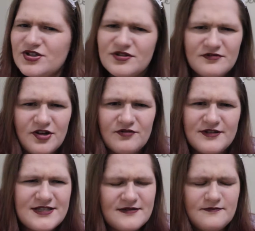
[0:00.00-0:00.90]
sure, you know,
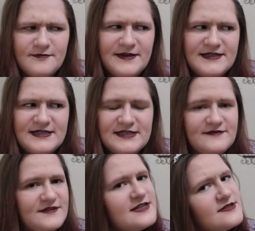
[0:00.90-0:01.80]
this would make sense
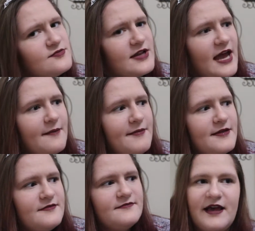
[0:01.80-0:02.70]
if this would
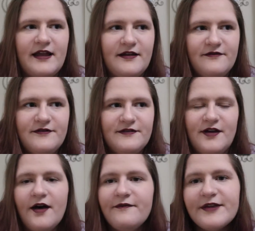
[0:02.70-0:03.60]
happen, kind of an
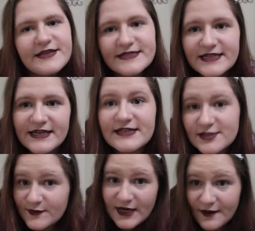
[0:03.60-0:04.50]
obvious thing.
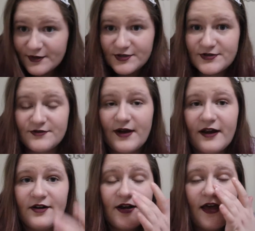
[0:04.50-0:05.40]
That's what I would do as a
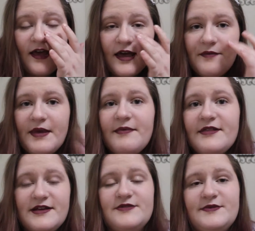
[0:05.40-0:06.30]
writer. And maybe
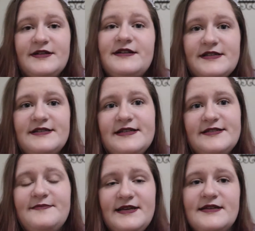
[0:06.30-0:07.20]
that's what it
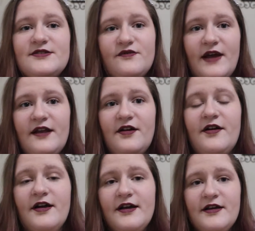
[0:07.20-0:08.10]
is me as a writer